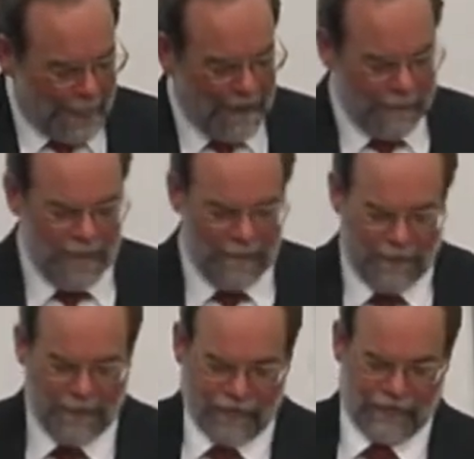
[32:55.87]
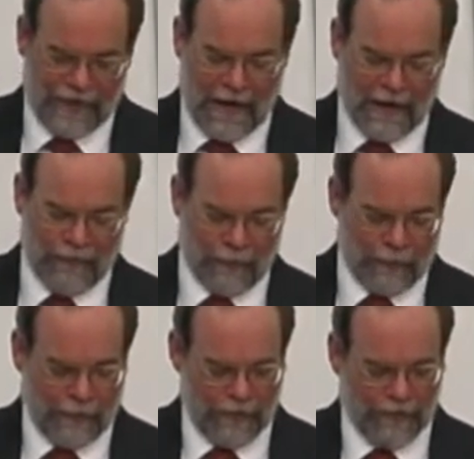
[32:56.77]
And maybe they'll stay out of your
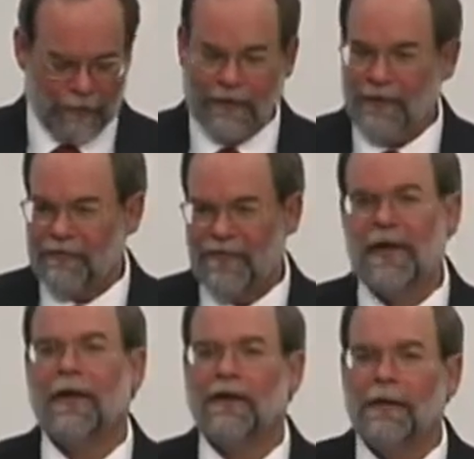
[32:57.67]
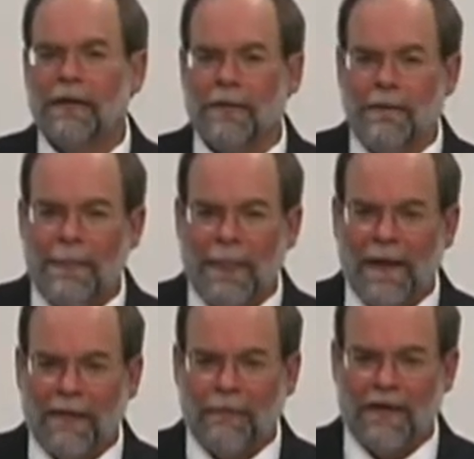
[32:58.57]
purse when they're 10,
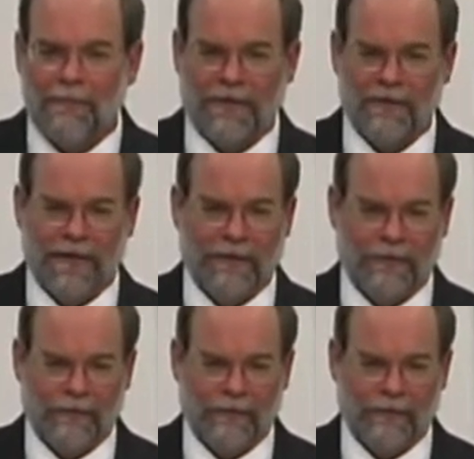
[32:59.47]
and maybe they